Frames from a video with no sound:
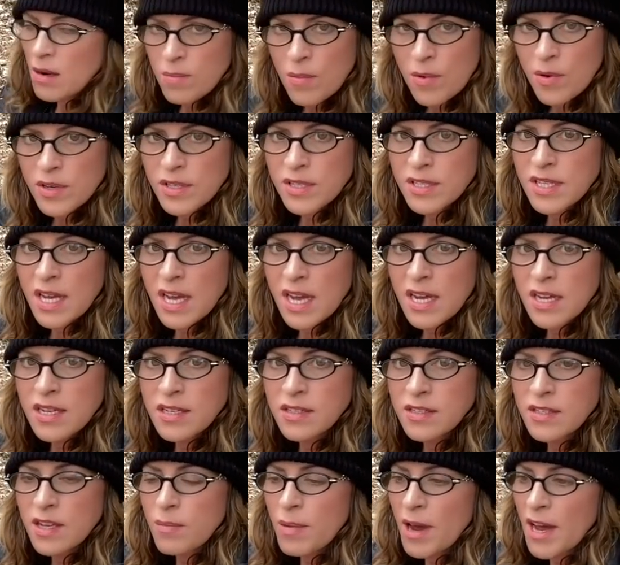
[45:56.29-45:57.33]
more
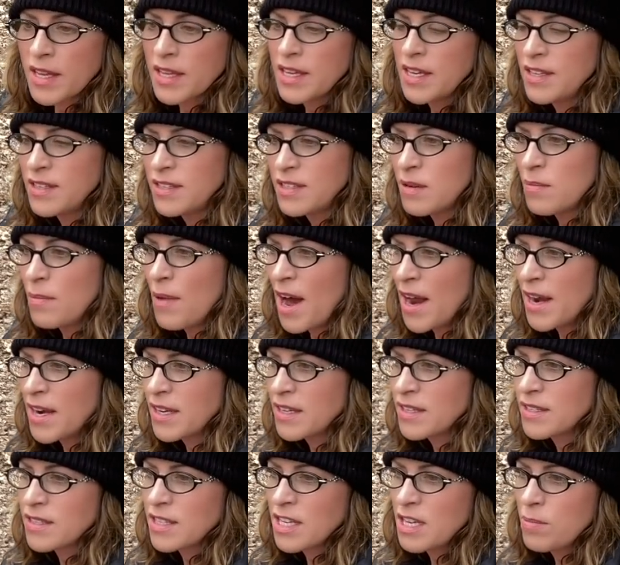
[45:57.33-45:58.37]
sense about these demonic
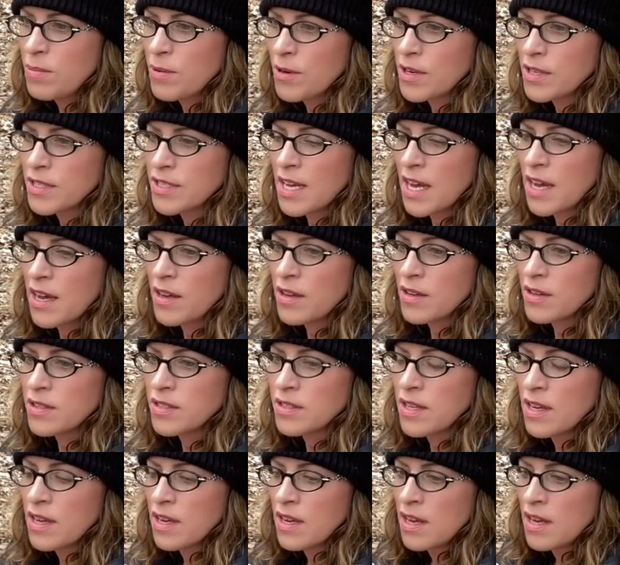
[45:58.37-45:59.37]
sleeper cells.